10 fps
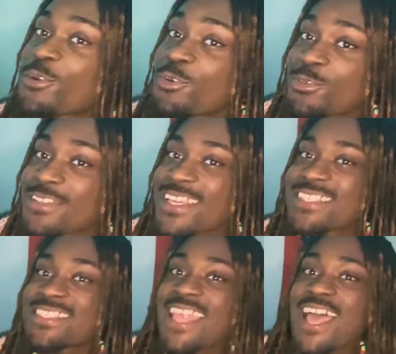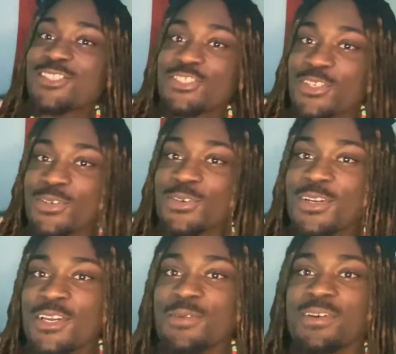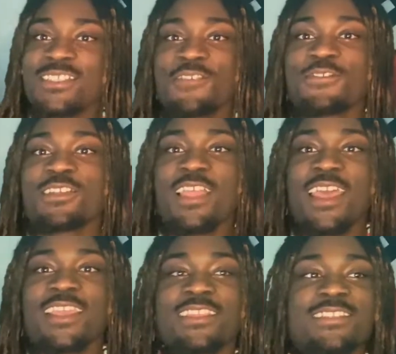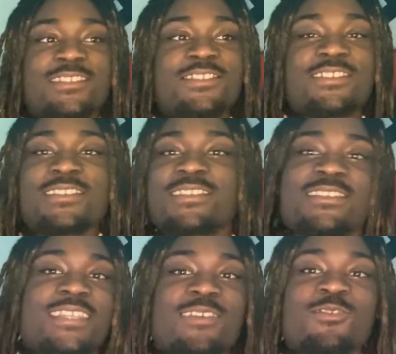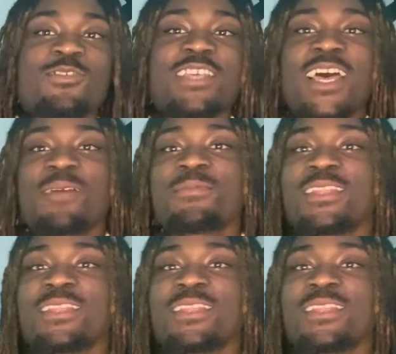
We're gonna do it like a slideshow because I feel like this just saves a little time.